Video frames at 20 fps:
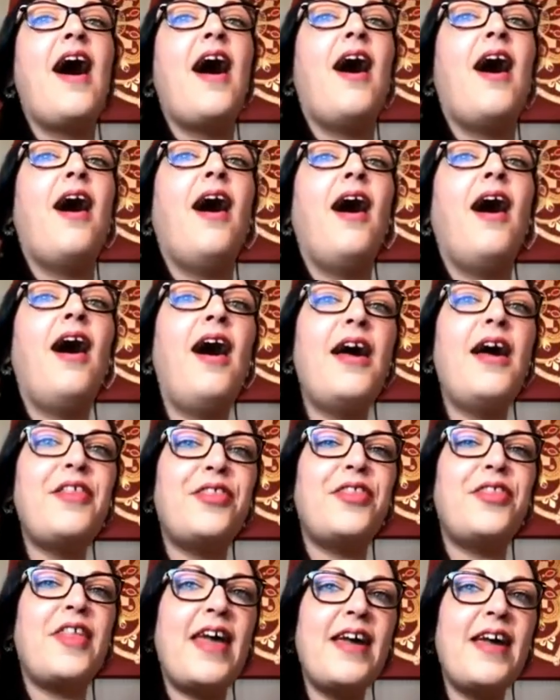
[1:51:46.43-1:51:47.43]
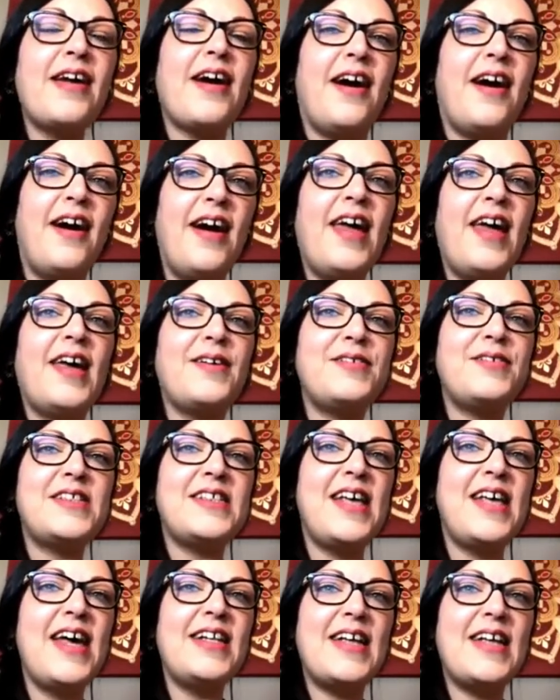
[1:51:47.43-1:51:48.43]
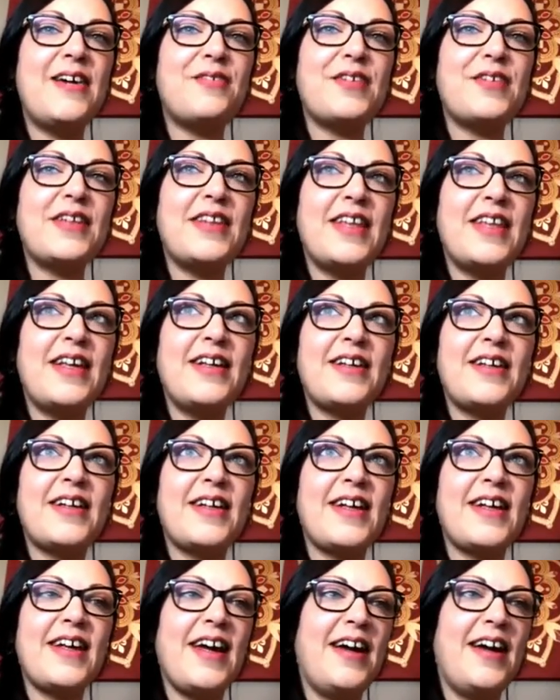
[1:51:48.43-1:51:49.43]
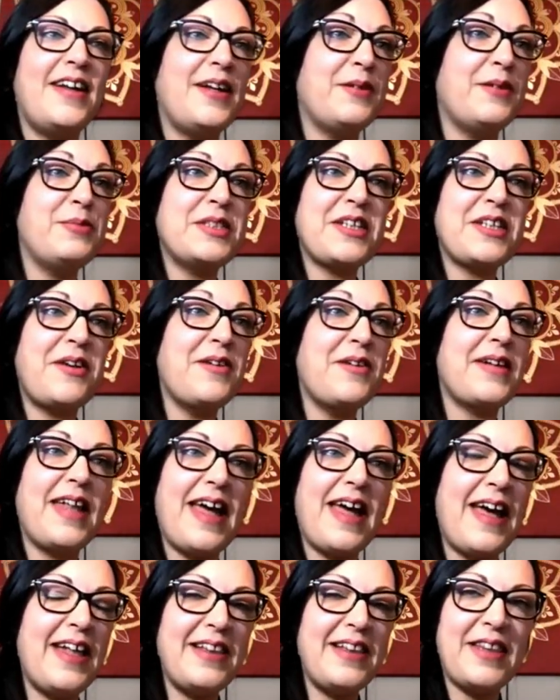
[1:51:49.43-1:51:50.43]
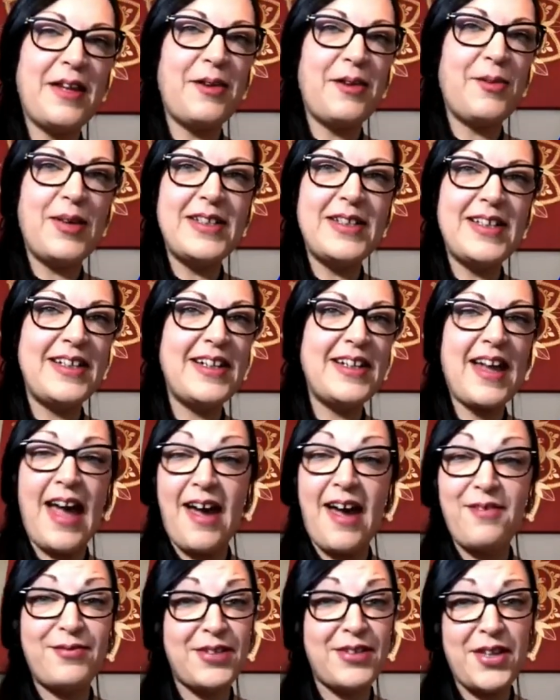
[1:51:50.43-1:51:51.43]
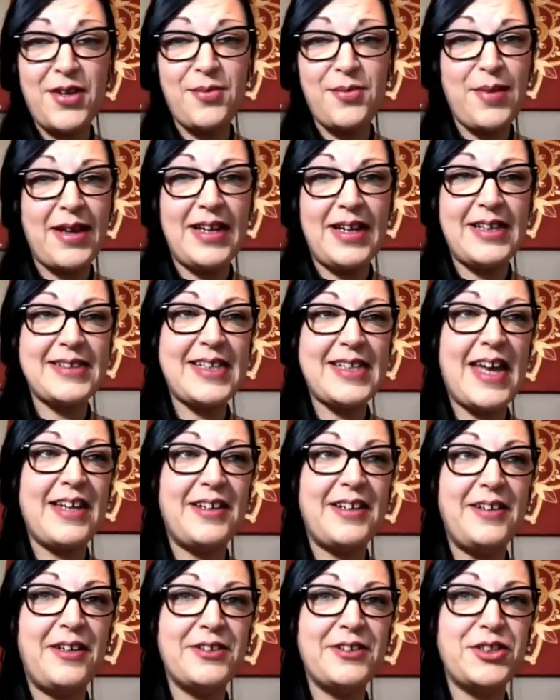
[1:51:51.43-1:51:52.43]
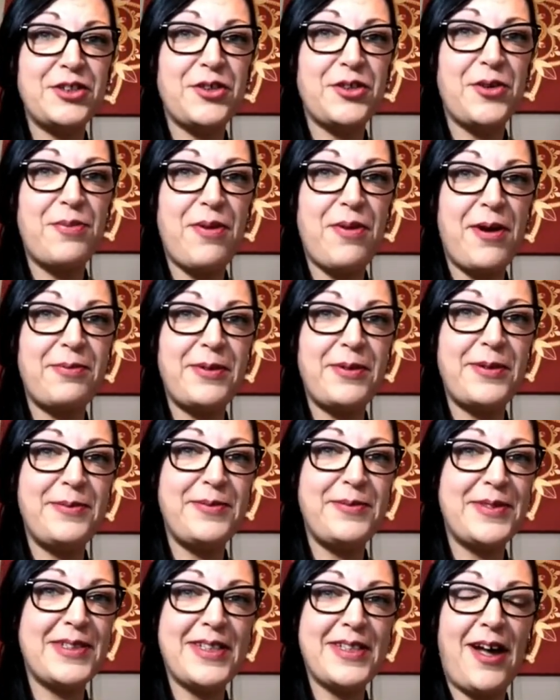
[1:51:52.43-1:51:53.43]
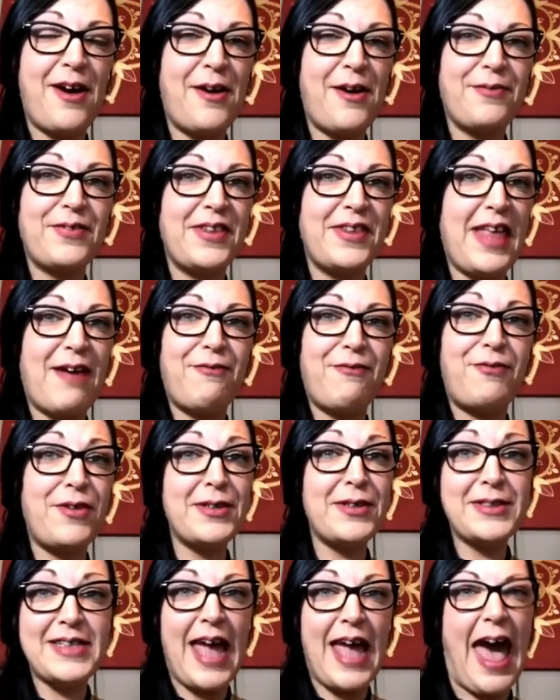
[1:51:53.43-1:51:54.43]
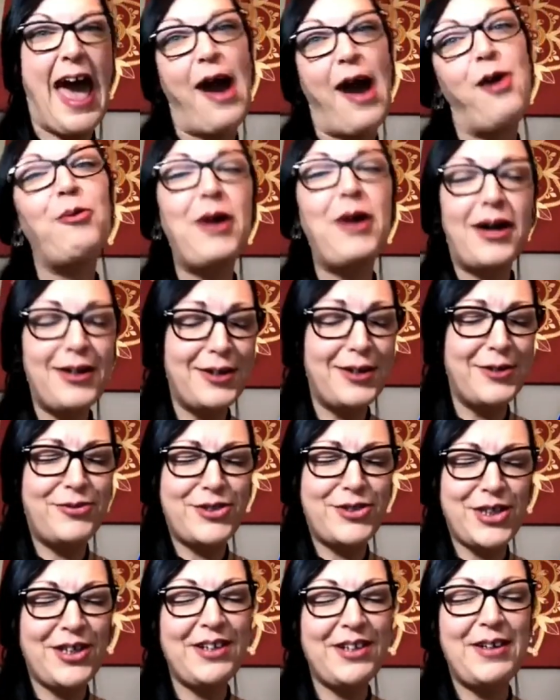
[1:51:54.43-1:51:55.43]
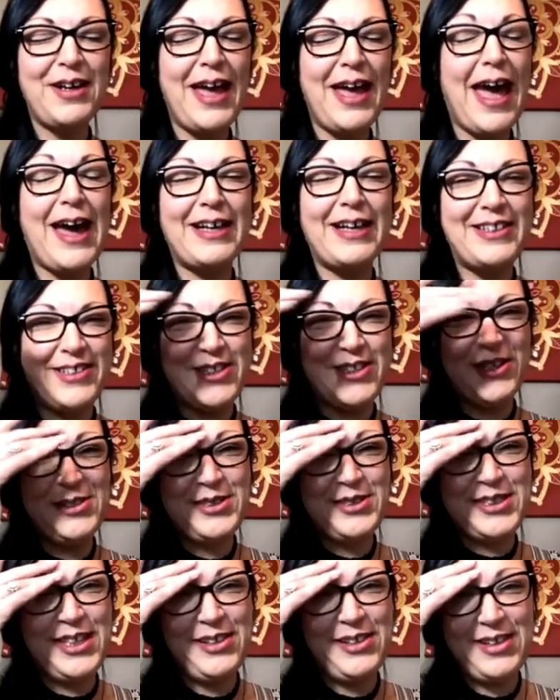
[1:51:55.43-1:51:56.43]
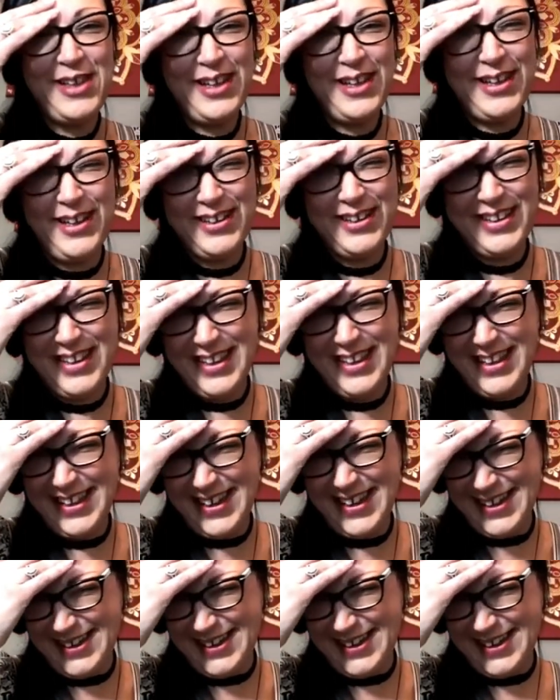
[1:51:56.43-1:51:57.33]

I think I have said everything, and I'm so glad that we didn't have too many technological problems after that first hour of trying to. Oh my gosh, yes. I so